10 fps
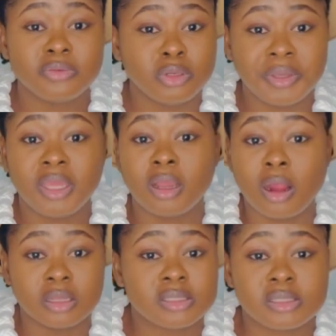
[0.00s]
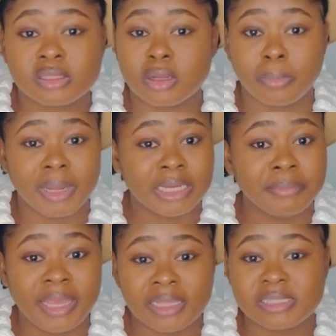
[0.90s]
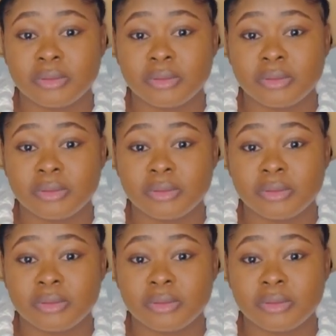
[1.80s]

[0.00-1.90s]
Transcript: following God's commandments,